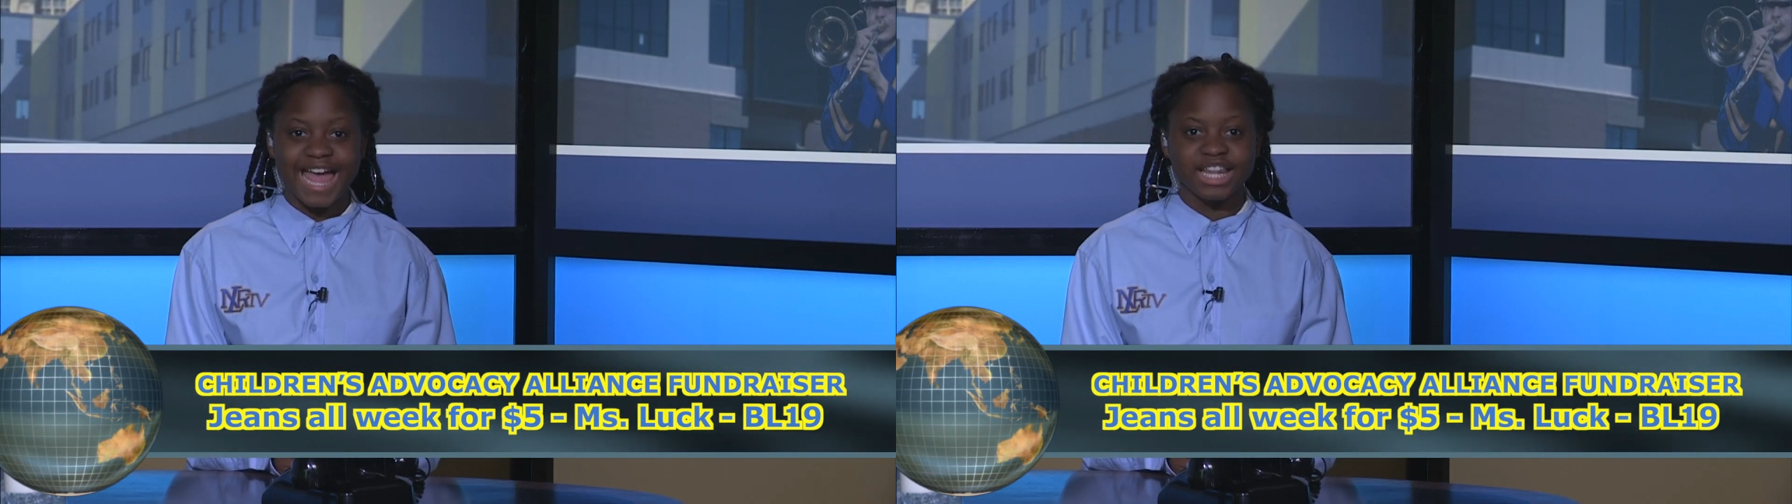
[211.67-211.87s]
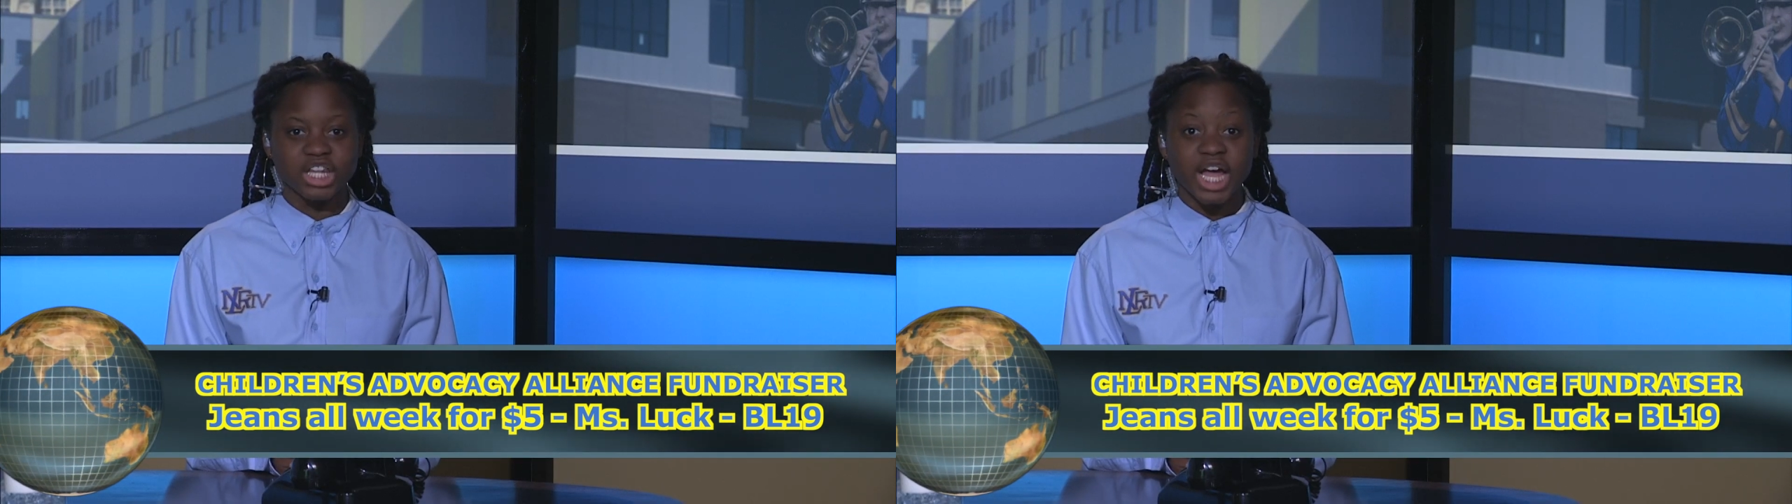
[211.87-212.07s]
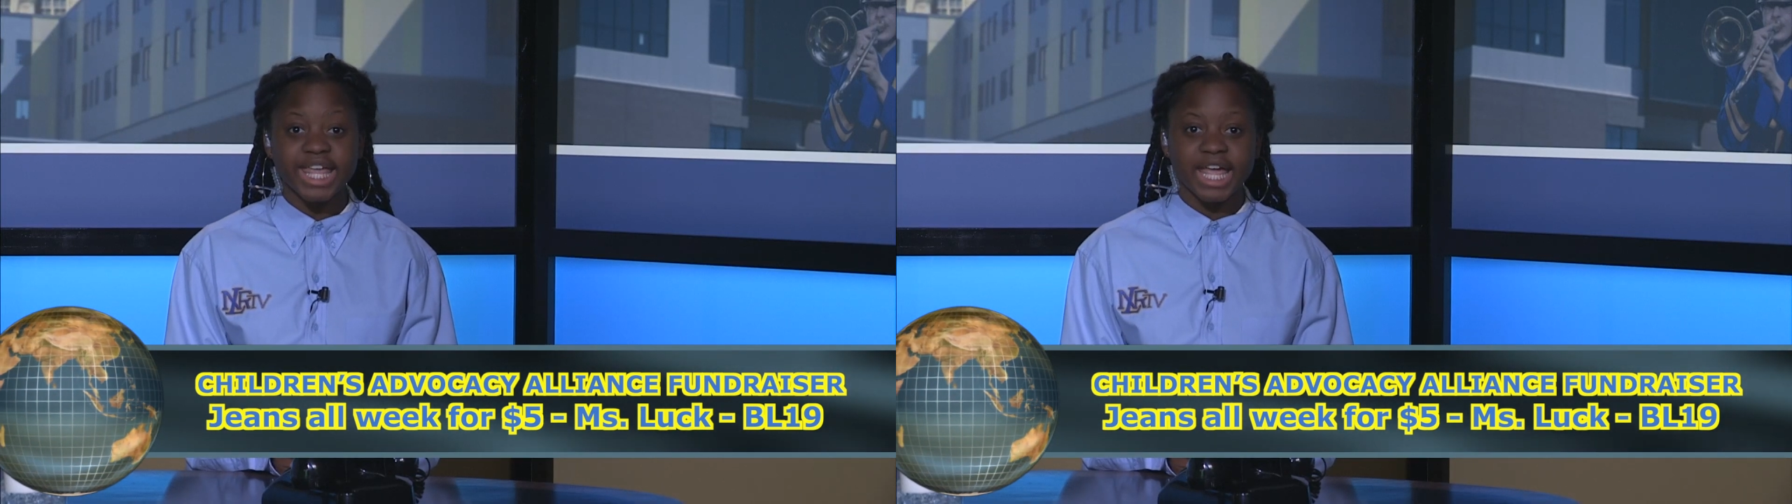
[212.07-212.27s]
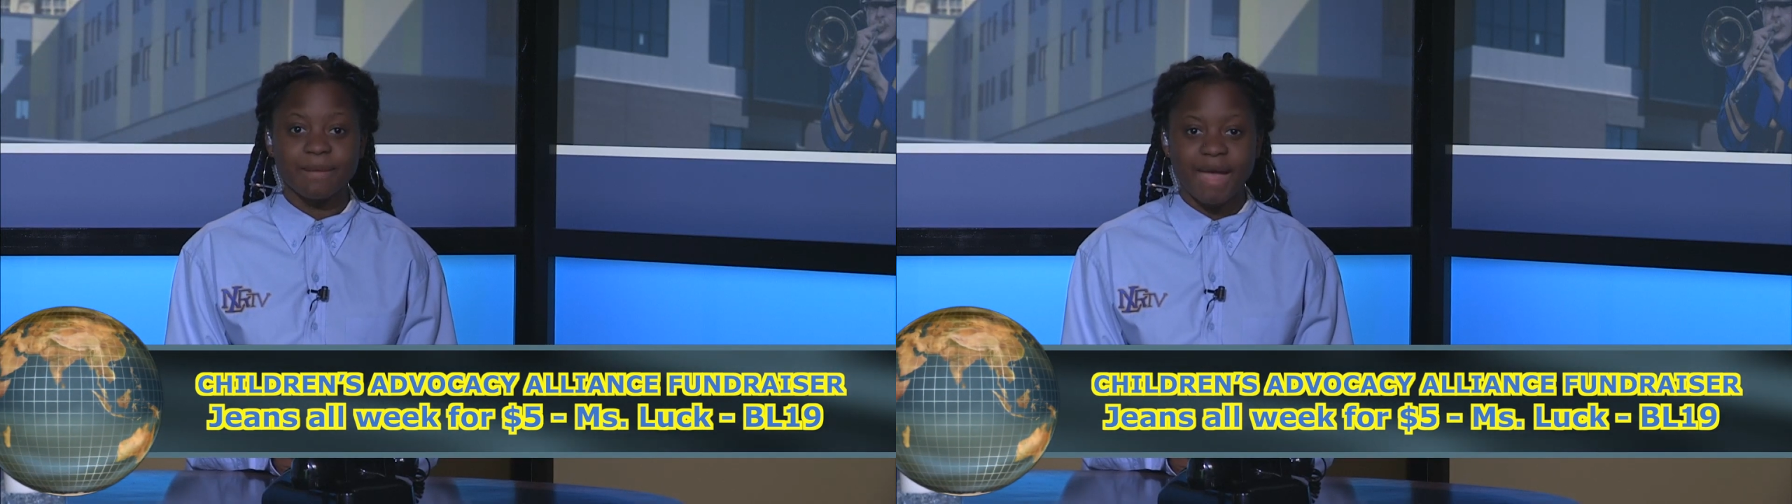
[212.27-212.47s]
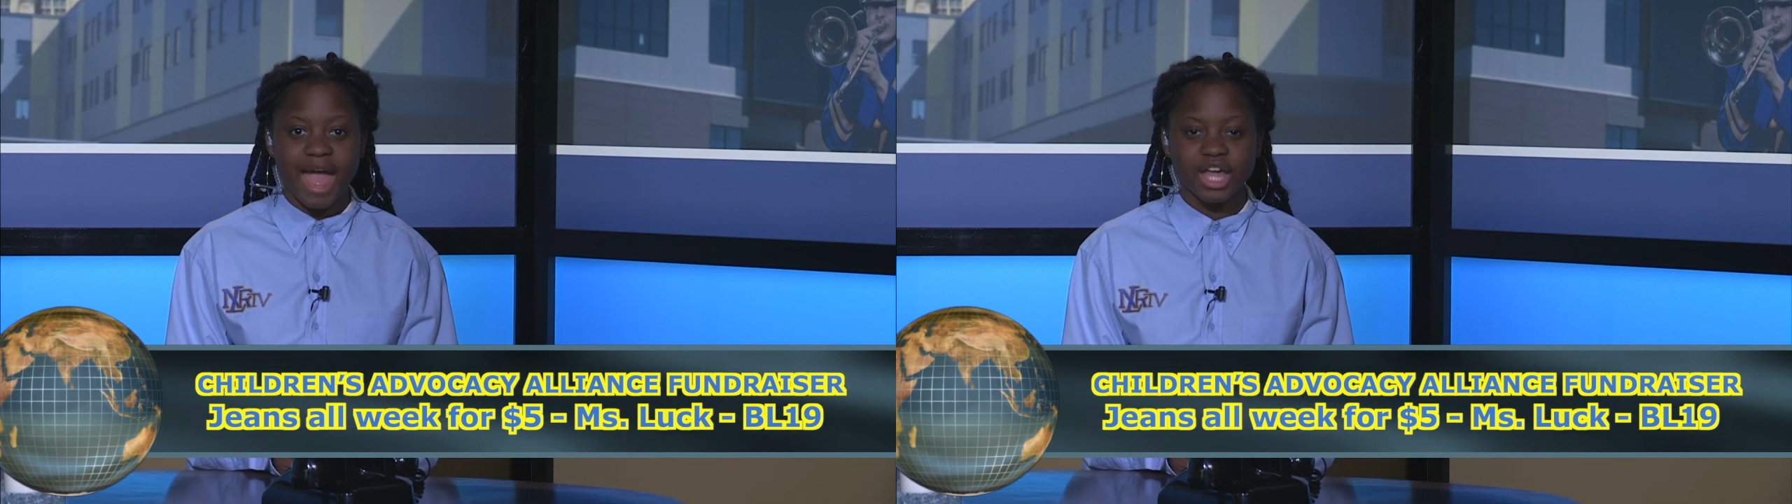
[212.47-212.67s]
luckm
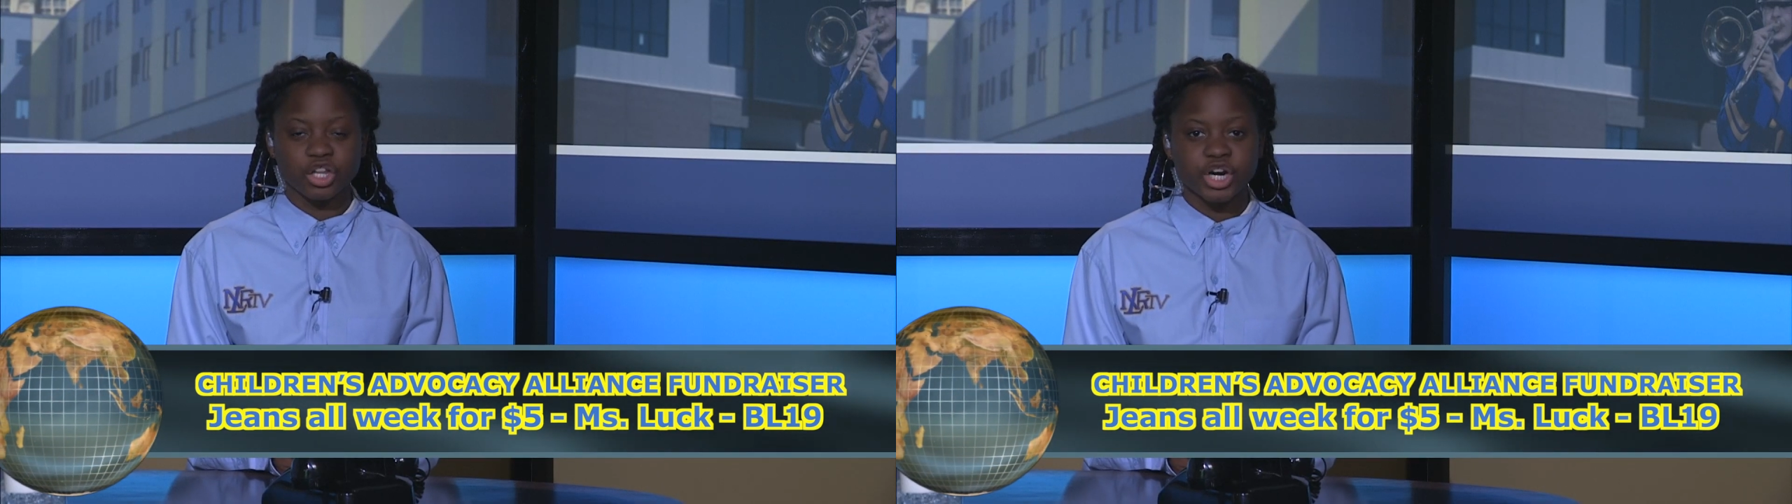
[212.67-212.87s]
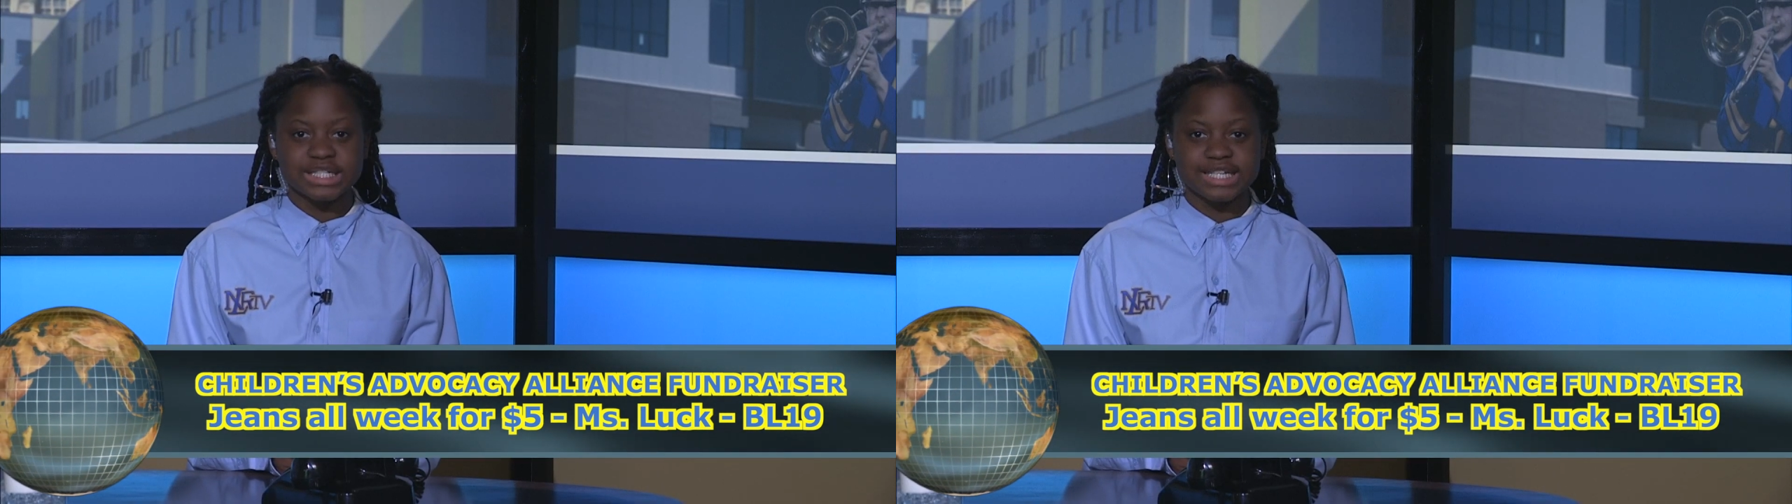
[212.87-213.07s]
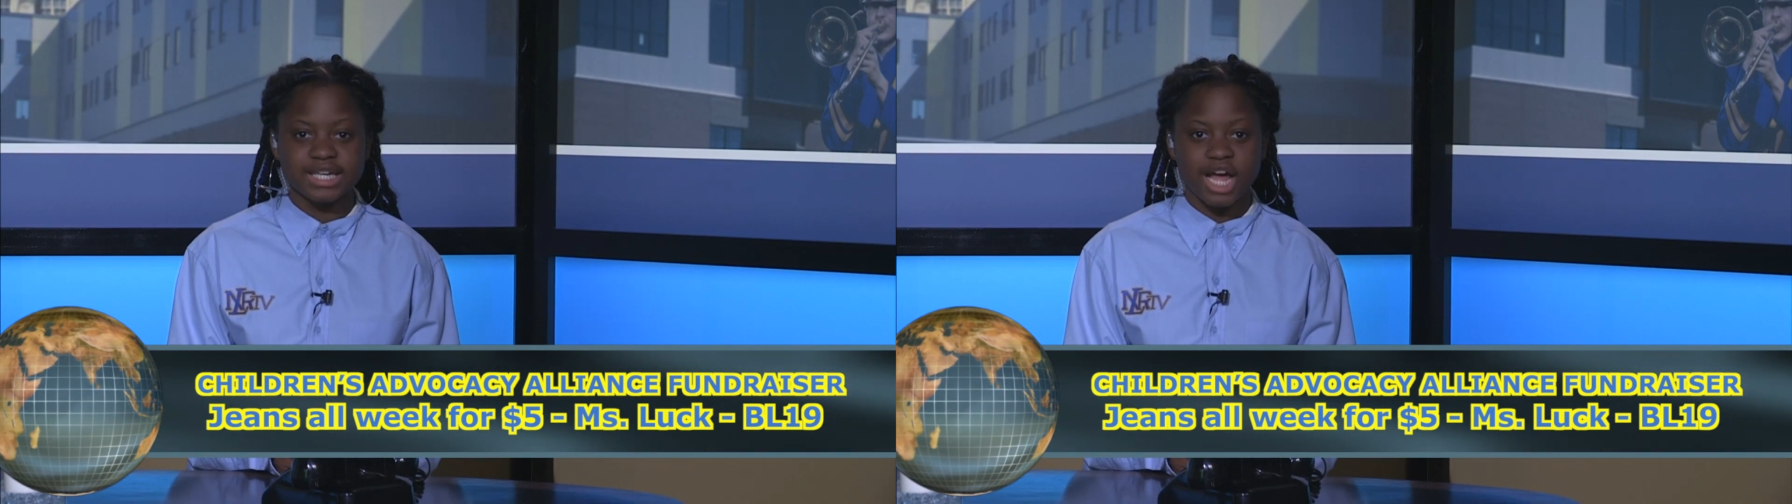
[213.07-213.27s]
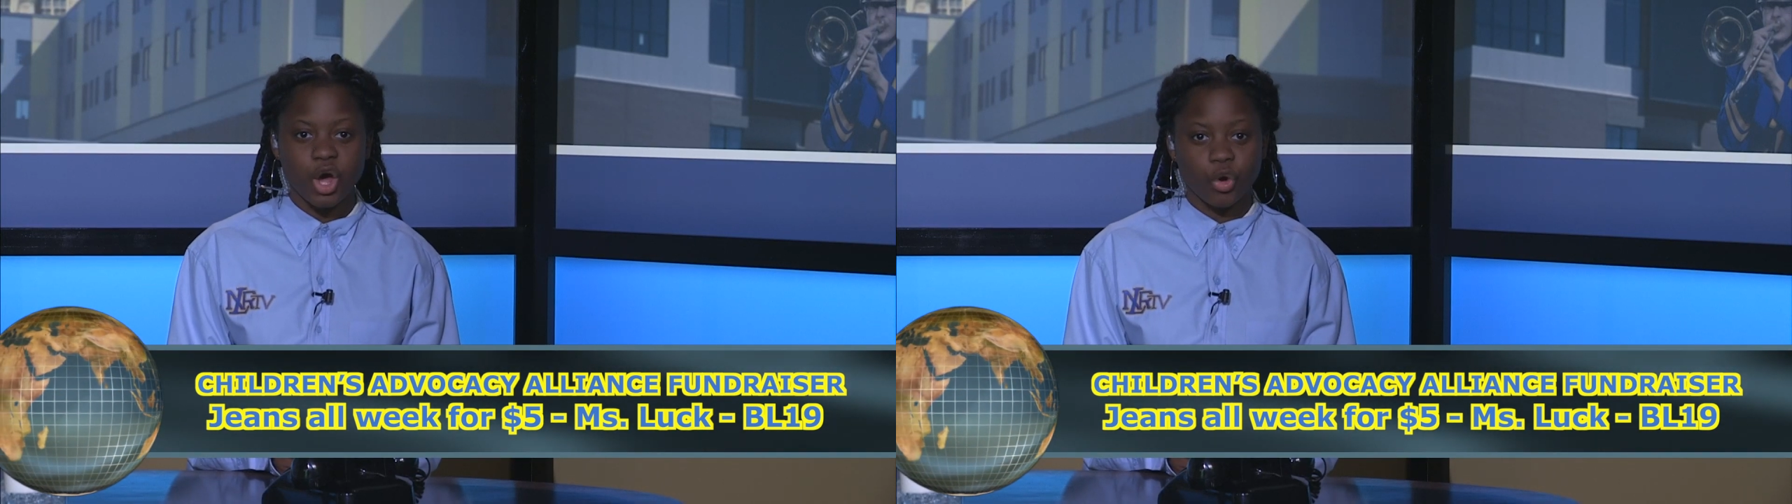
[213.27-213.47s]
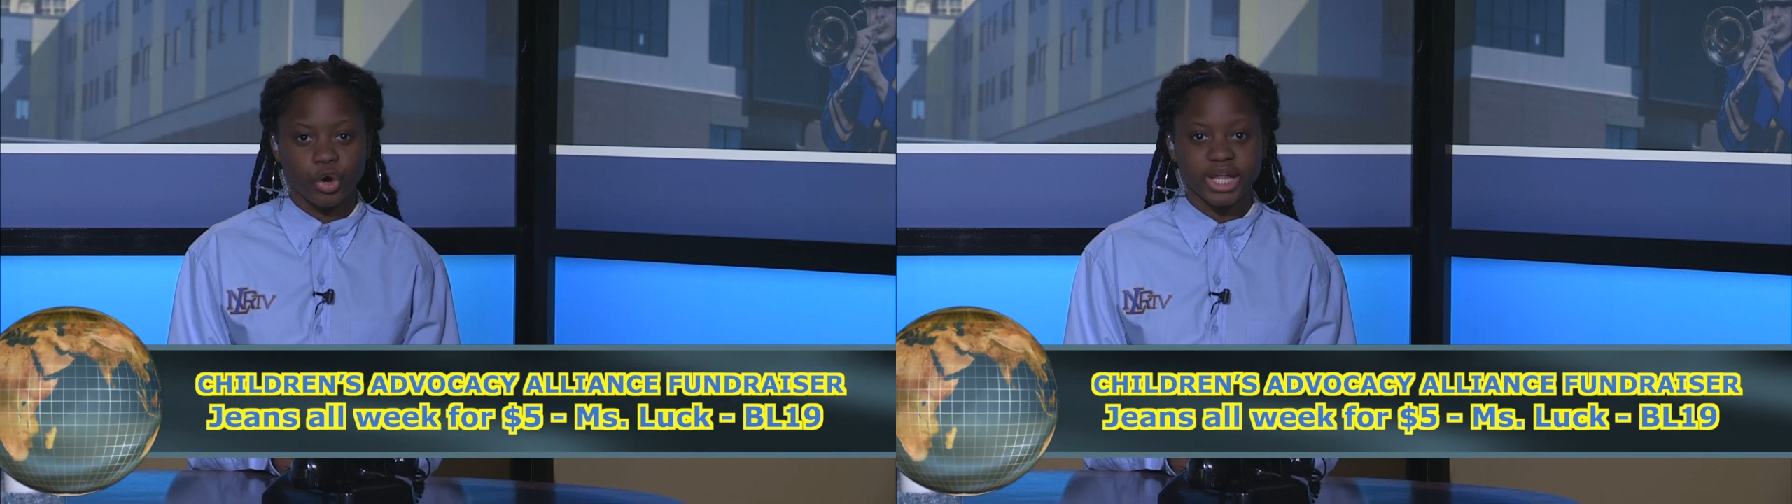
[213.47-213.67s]
at lrsd.org